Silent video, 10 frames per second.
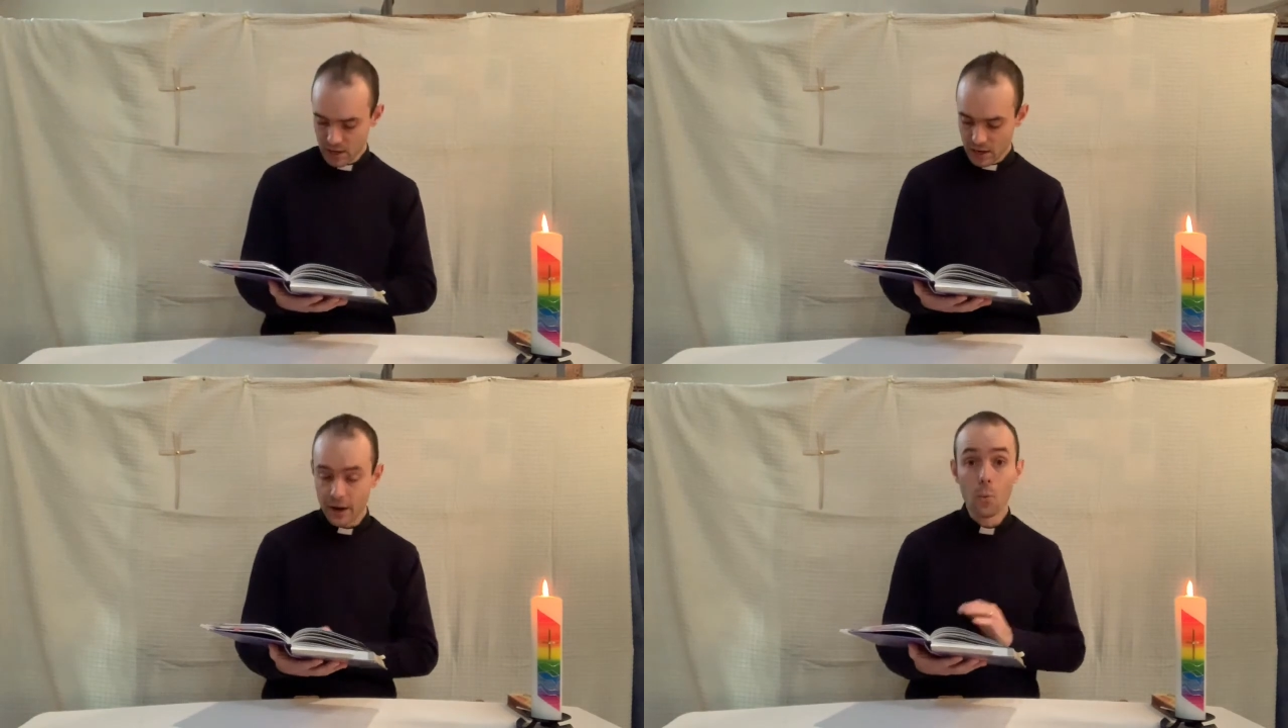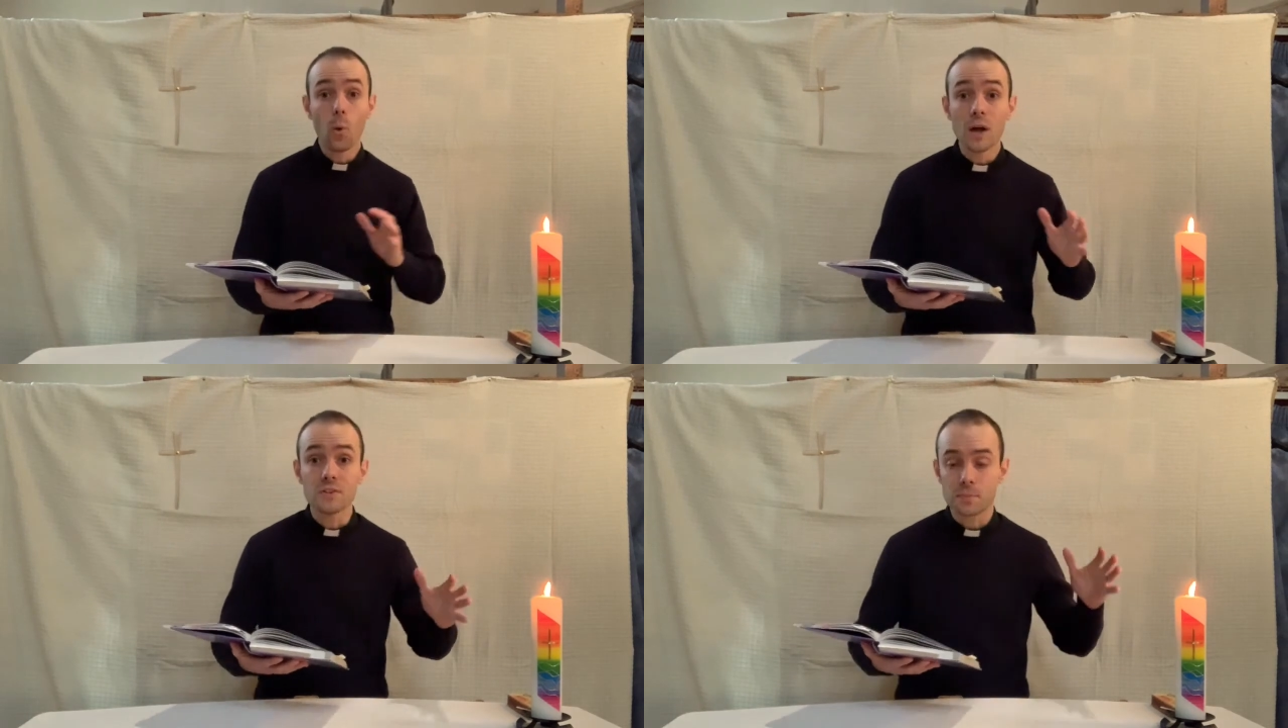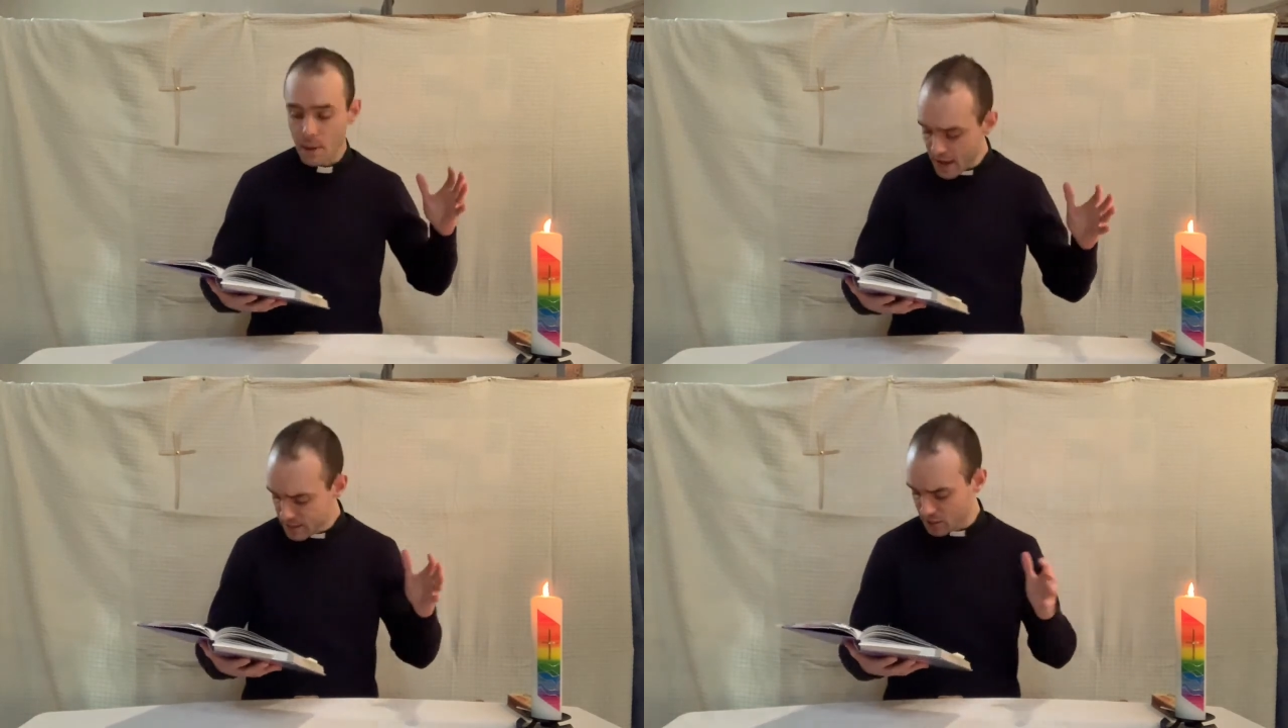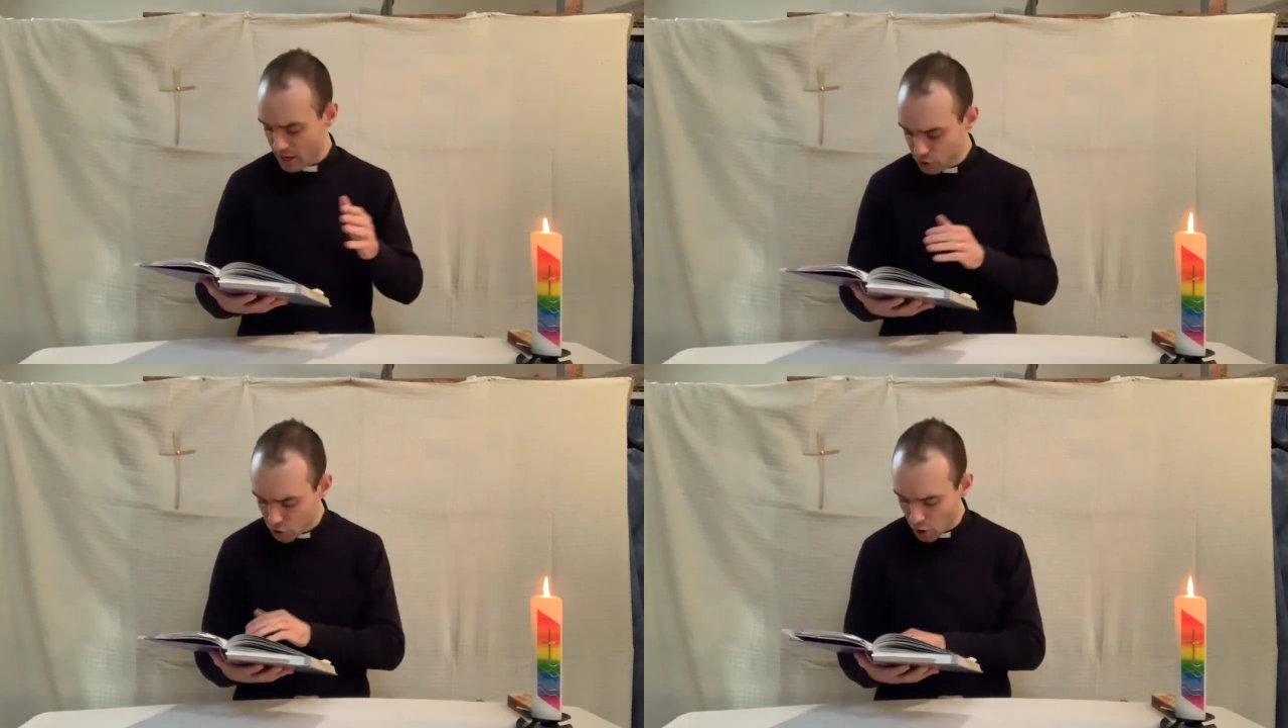And at once, Peter
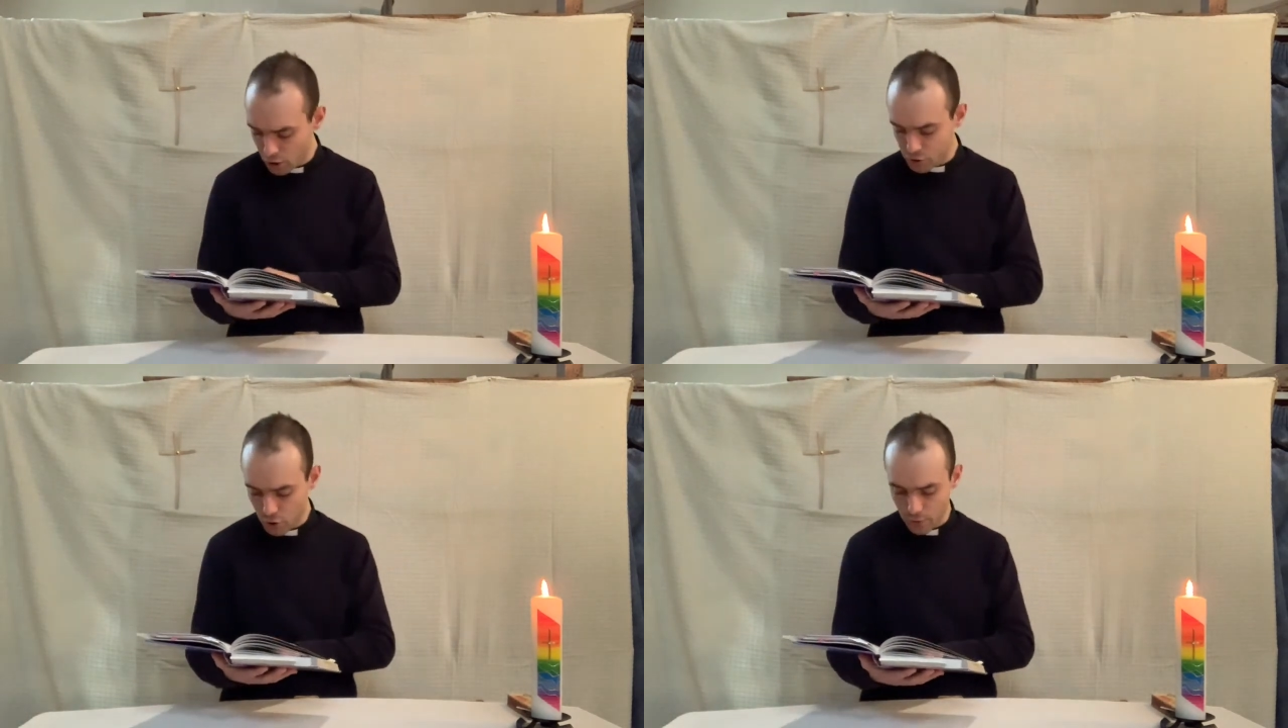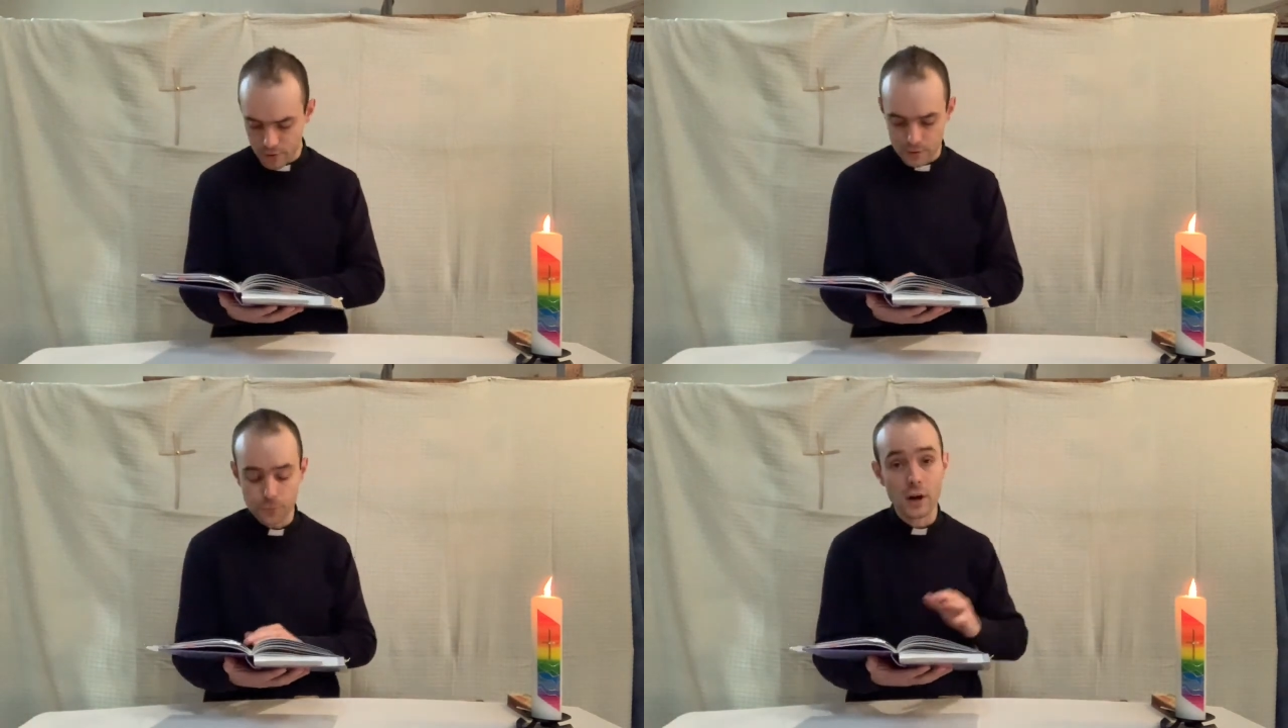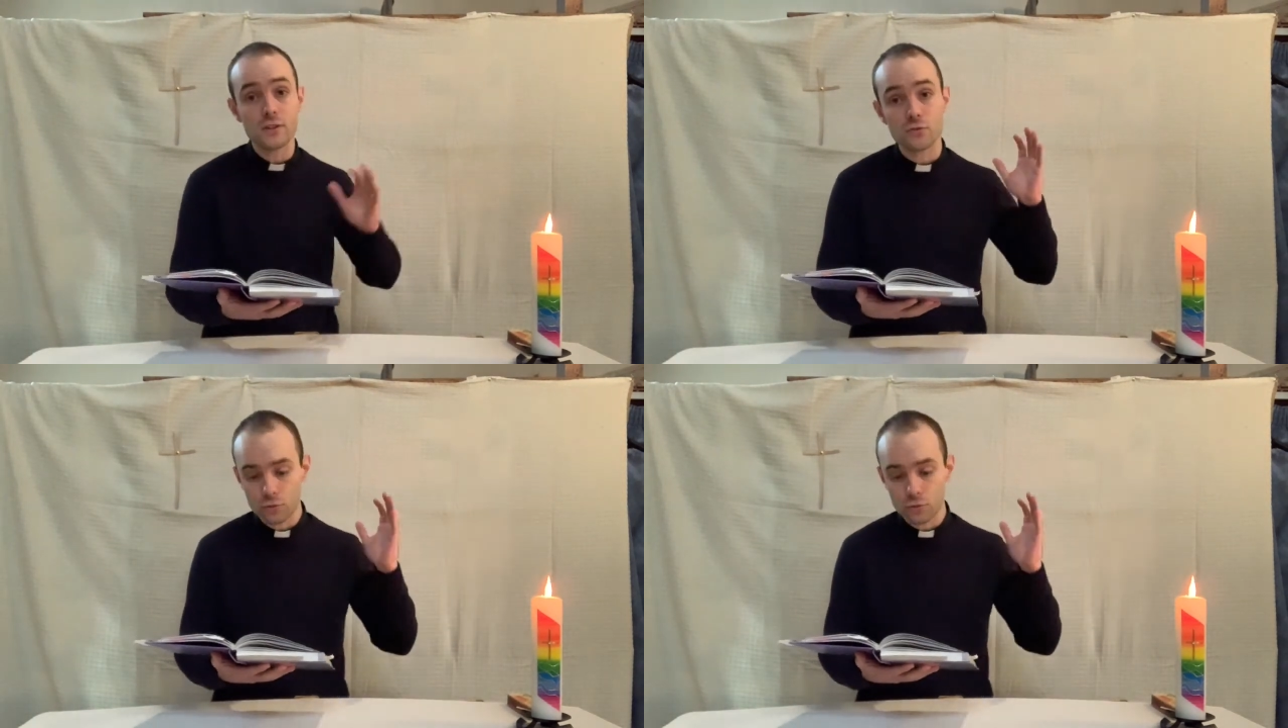and John, two of his friends,